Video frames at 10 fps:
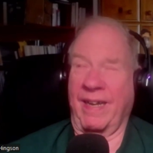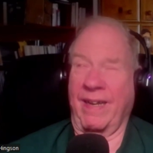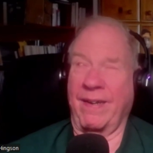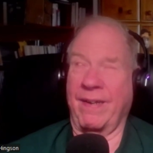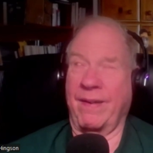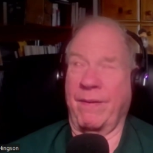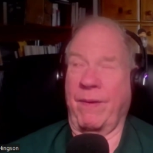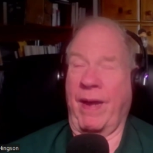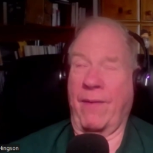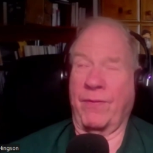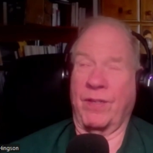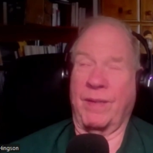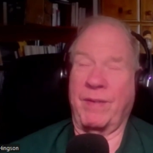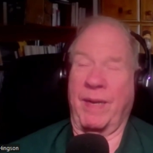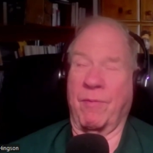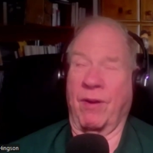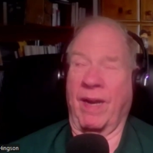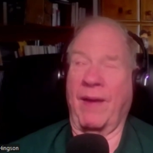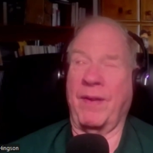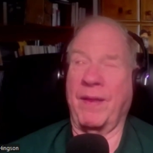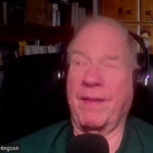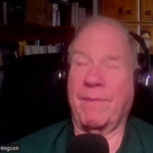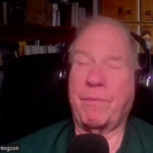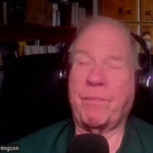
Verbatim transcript: And after September 11th,